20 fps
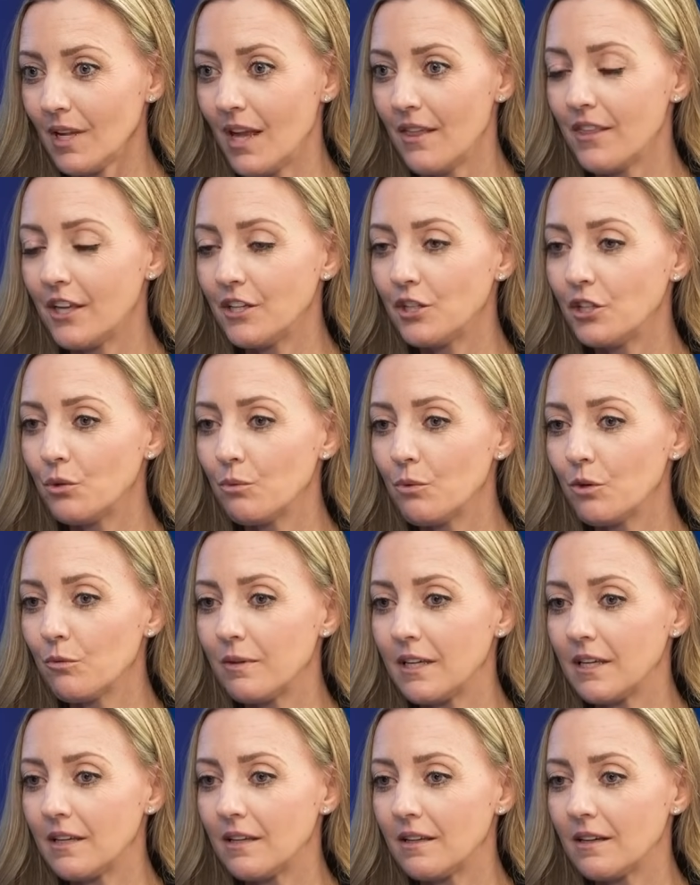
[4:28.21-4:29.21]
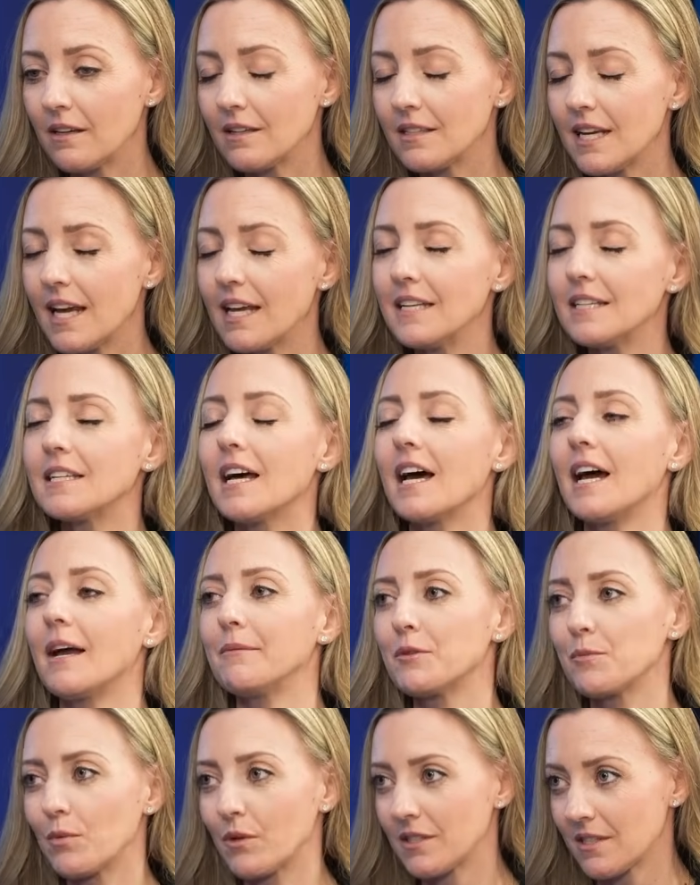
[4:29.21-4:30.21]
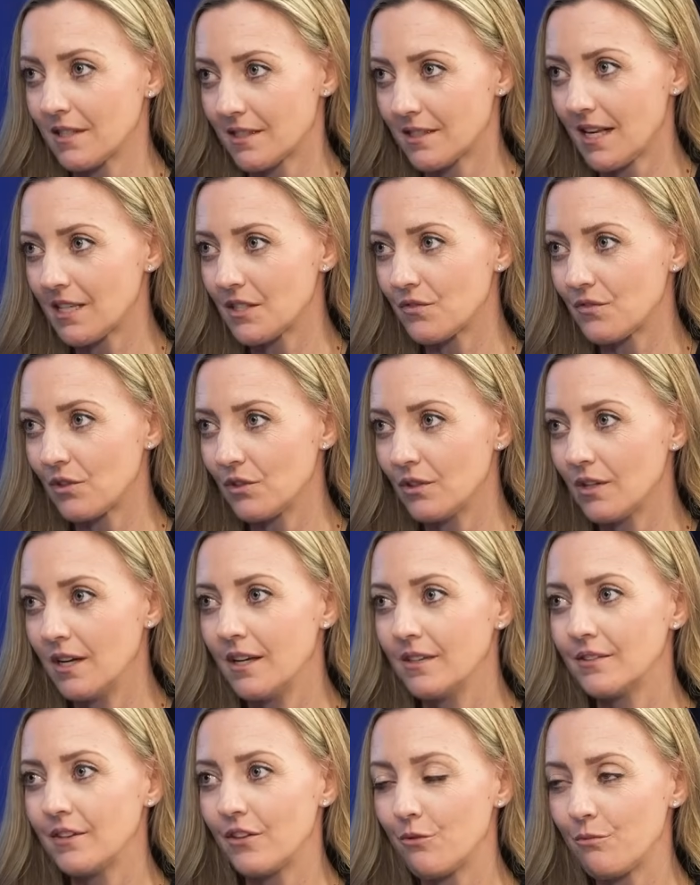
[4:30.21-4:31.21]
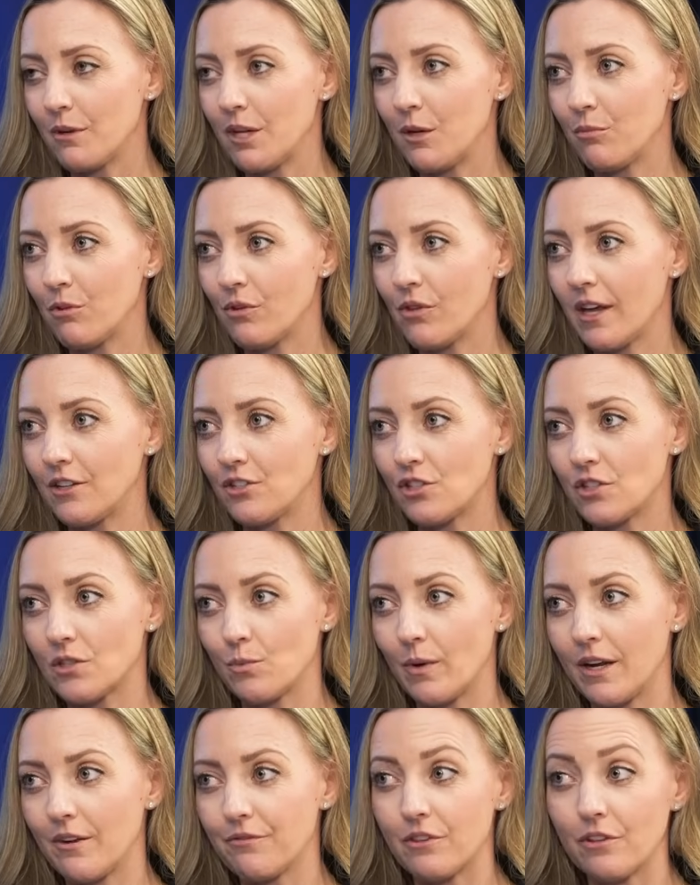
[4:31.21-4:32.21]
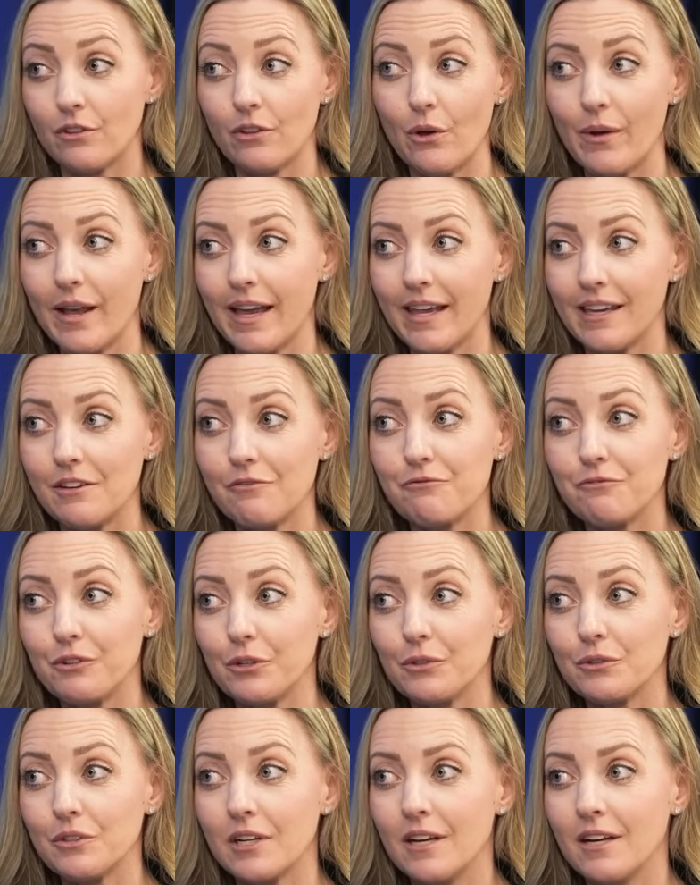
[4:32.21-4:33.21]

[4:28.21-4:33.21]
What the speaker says: then you will be 10 times more successful than the people that just wait for the low-hanging fruit.